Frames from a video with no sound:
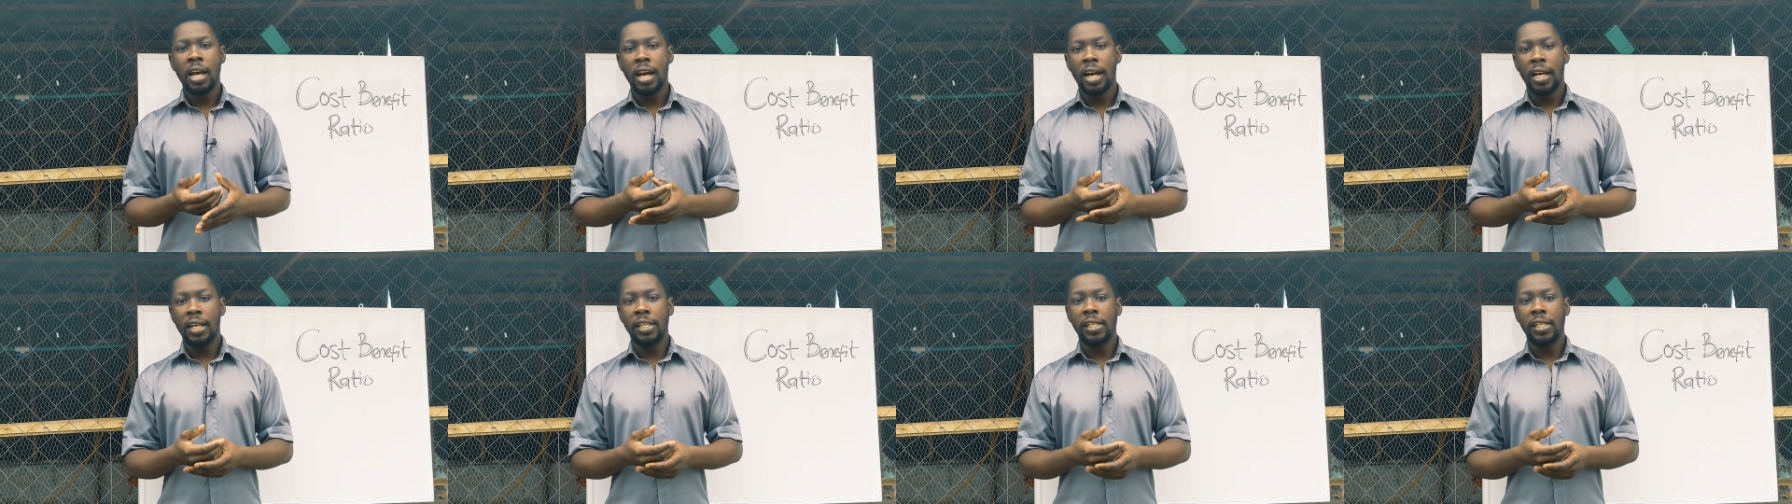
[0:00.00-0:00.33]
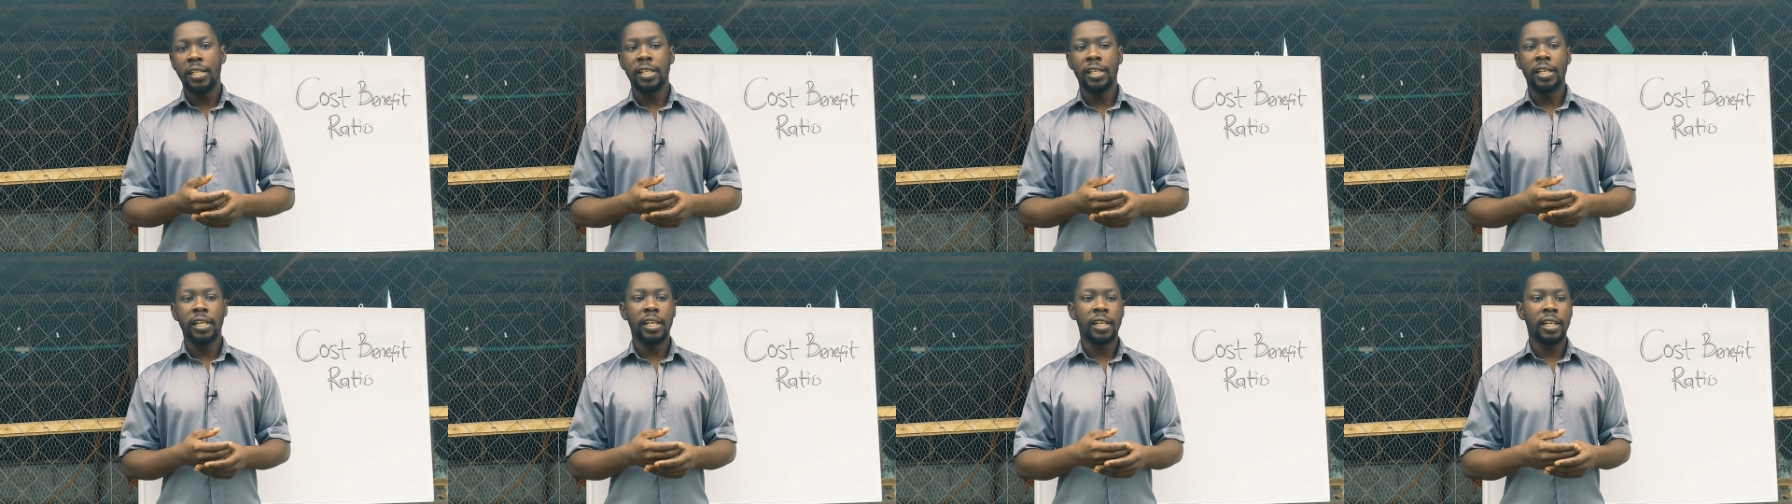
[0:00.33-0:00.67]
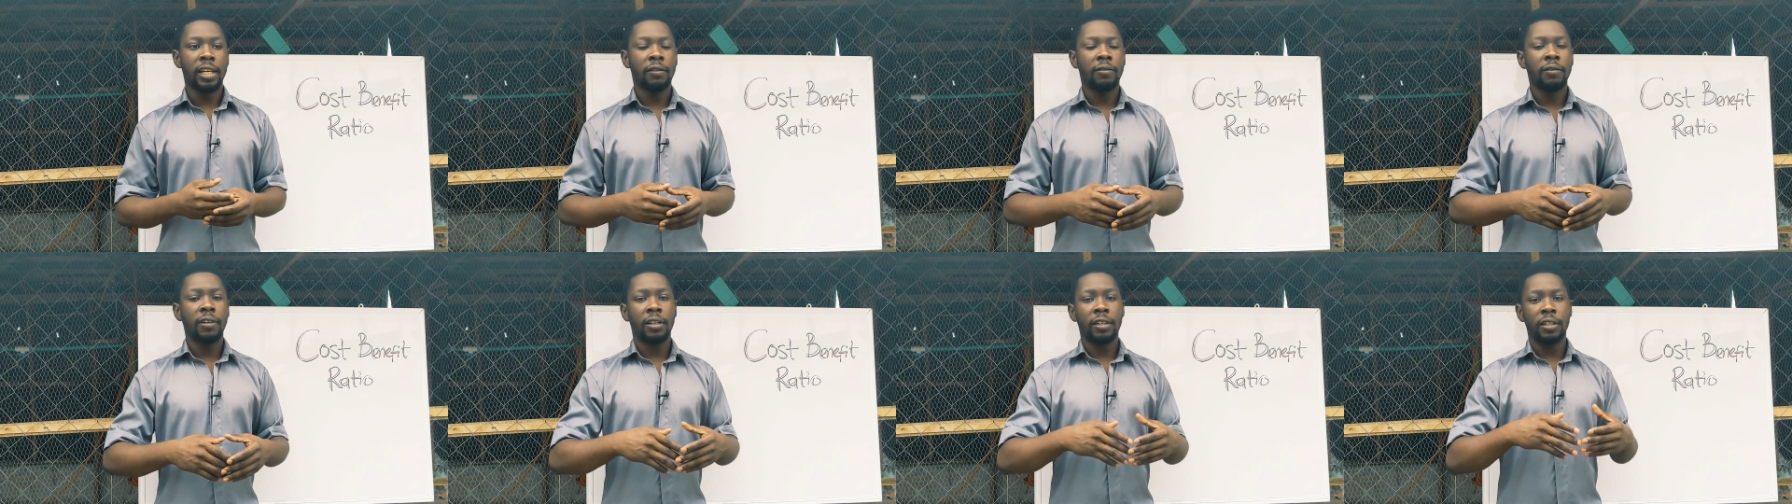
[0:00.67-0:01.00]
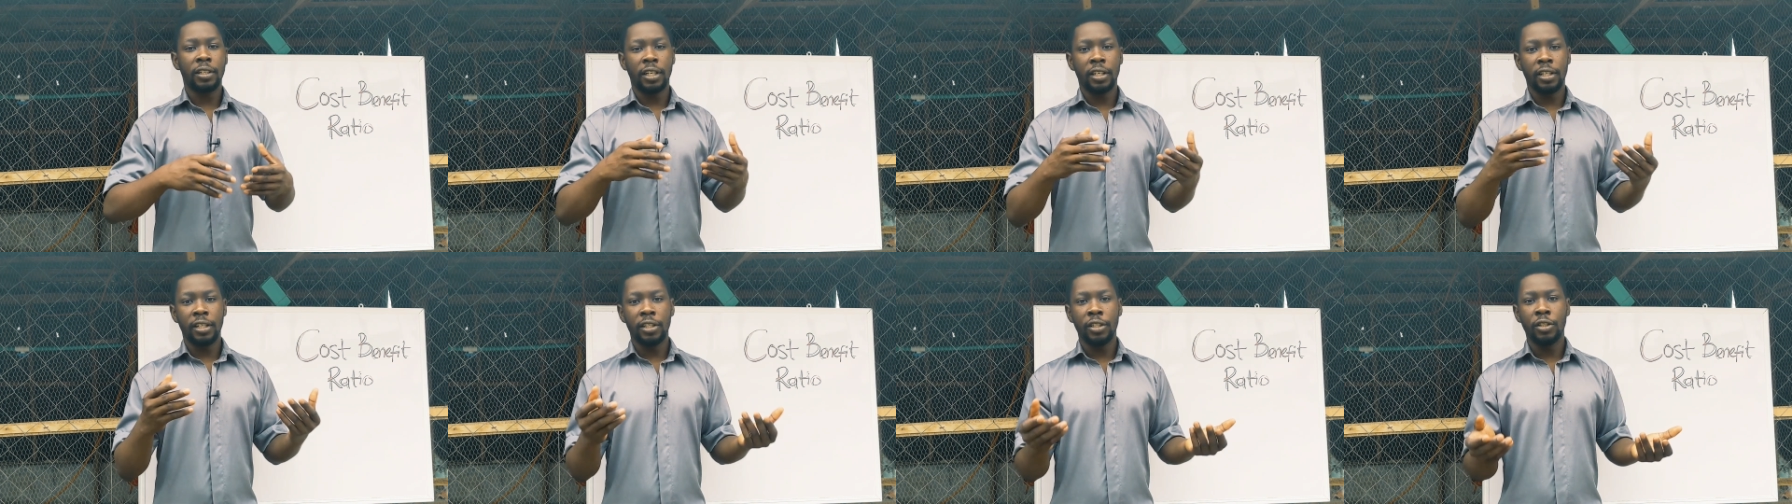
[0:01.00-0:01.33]
and in the end, after
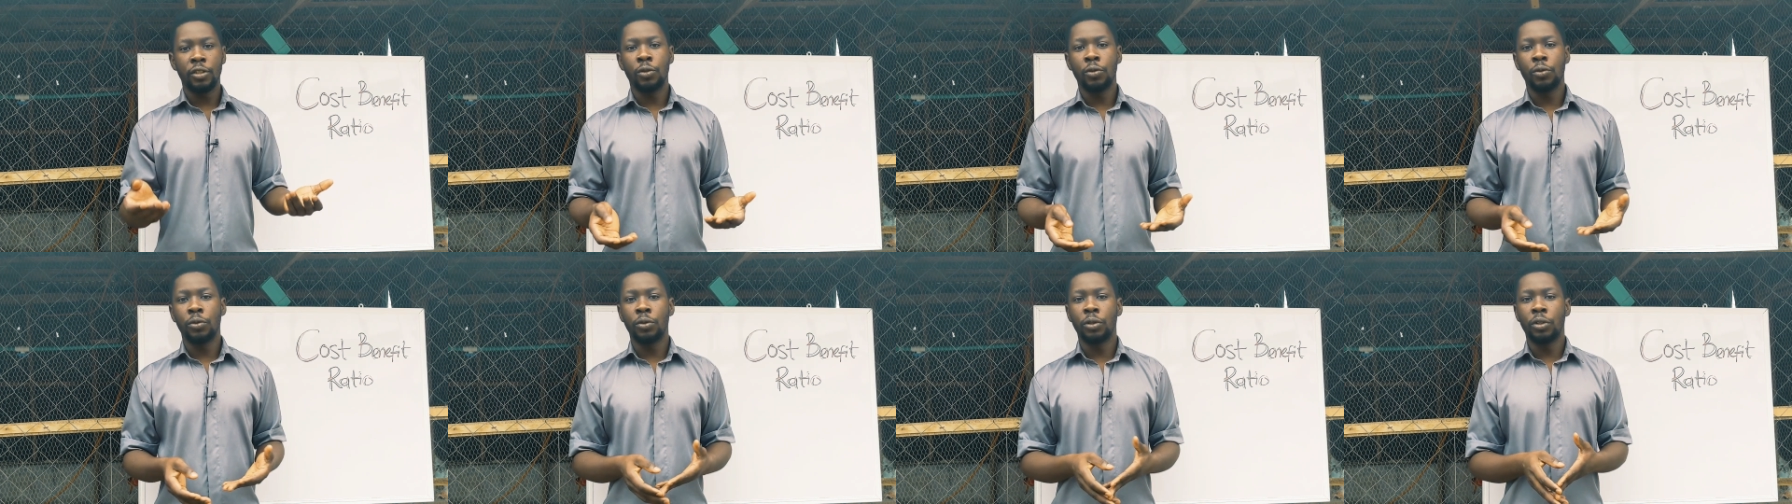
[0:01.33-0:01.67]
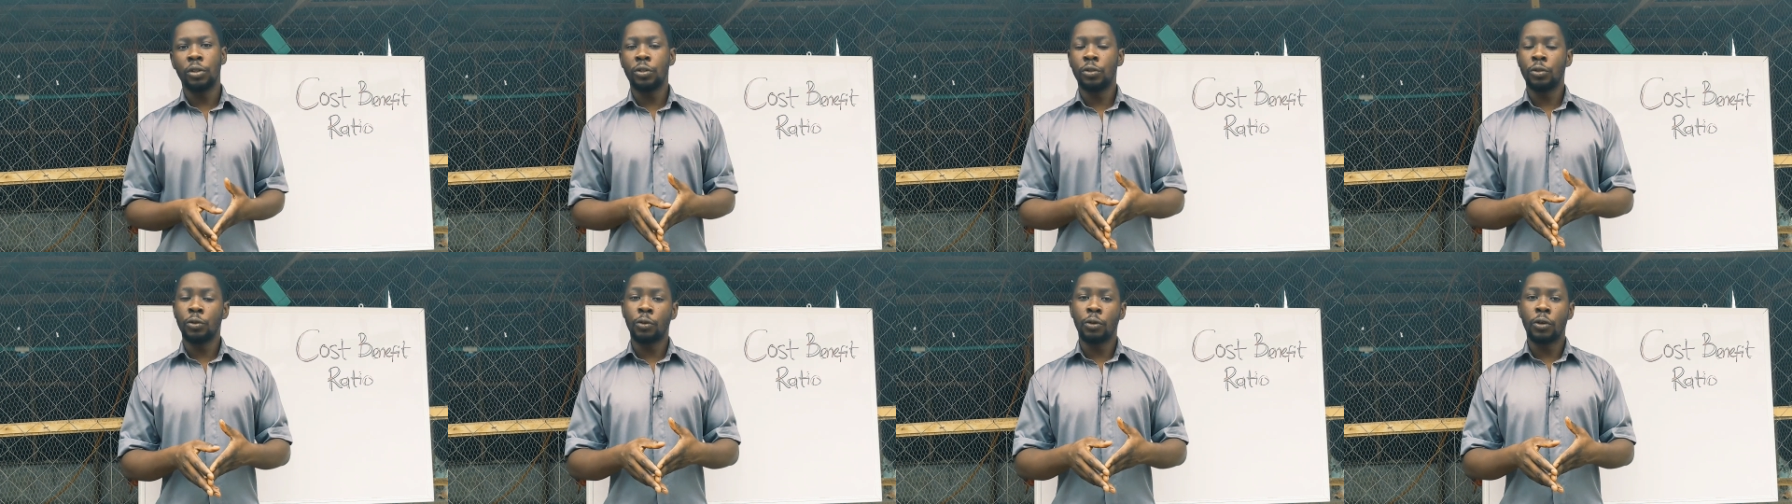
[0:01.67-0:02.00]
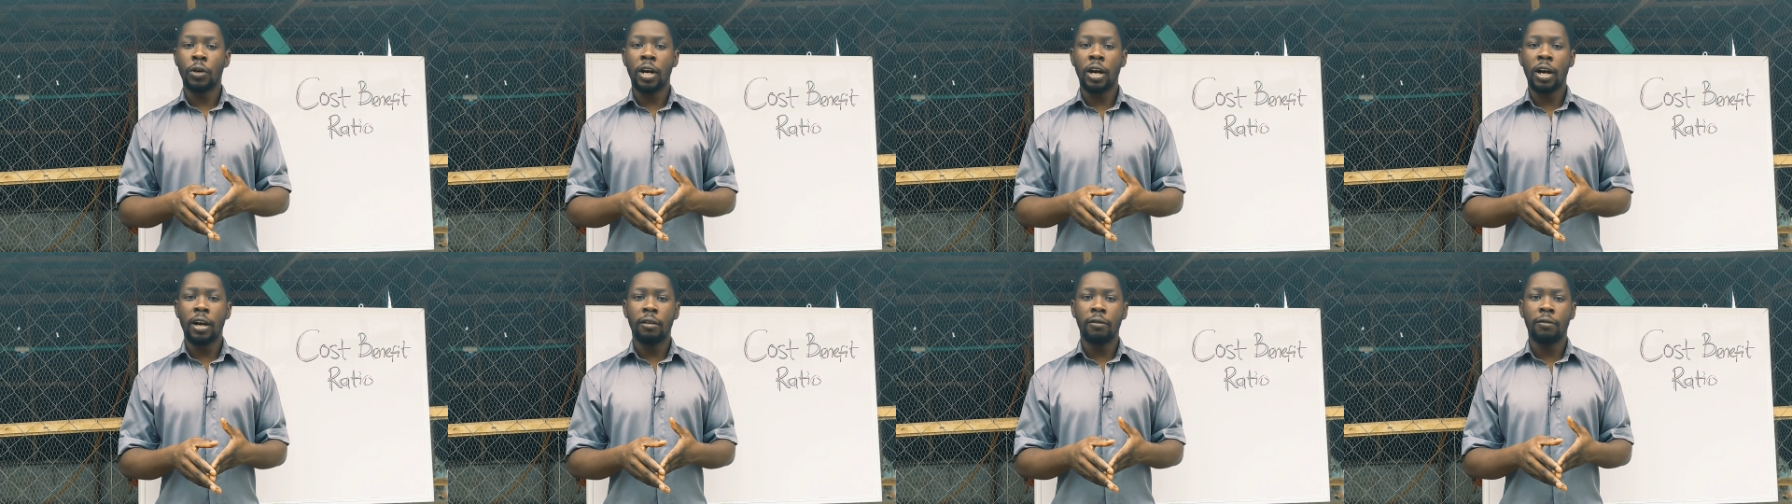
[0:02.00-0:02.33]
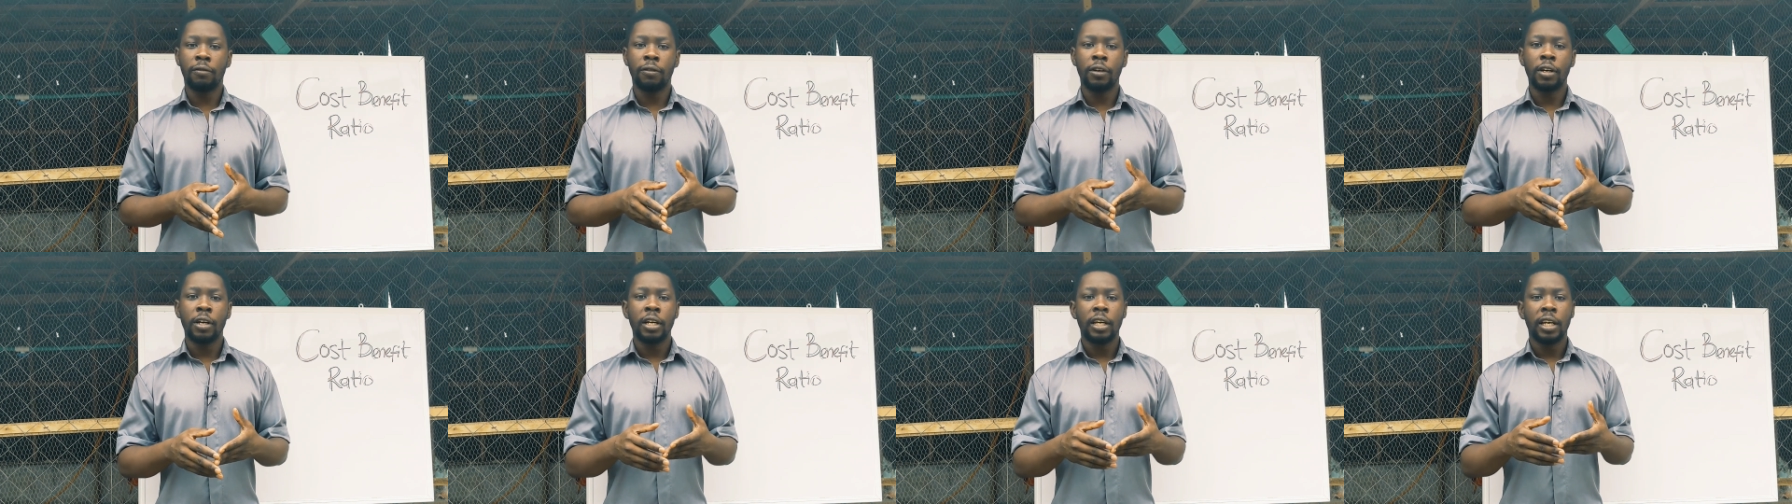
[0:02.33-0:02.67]
rearing, you
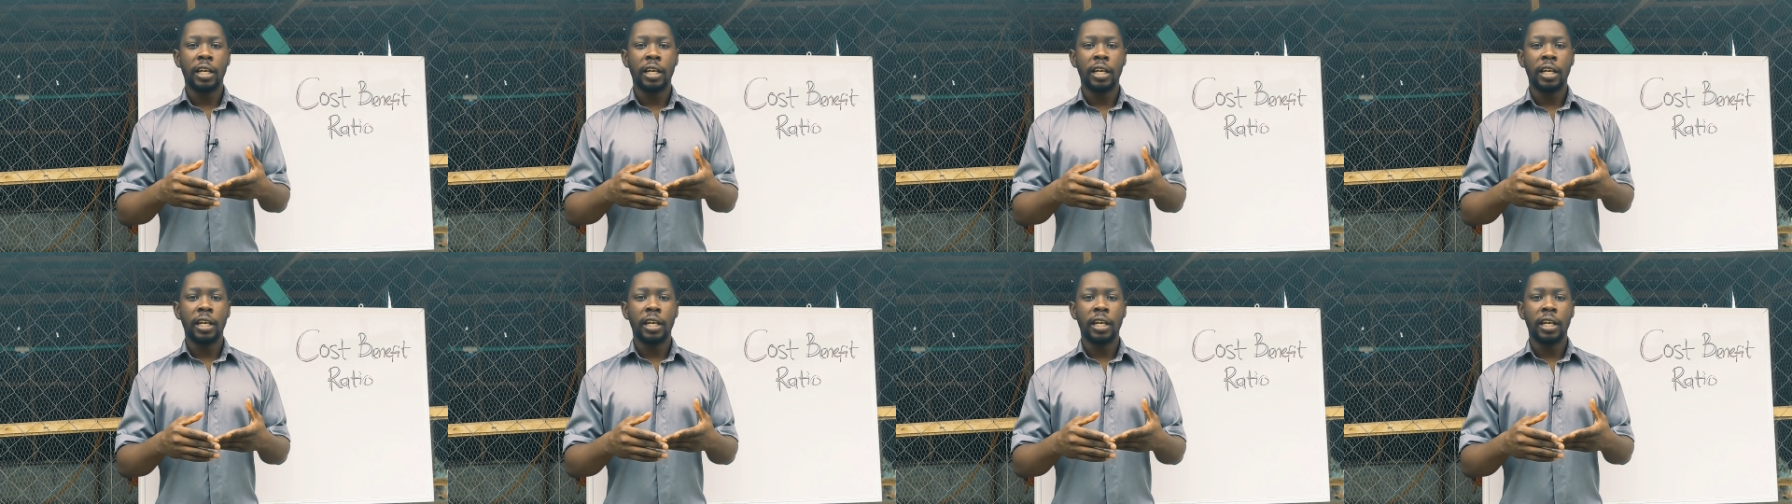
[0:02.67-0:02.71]
have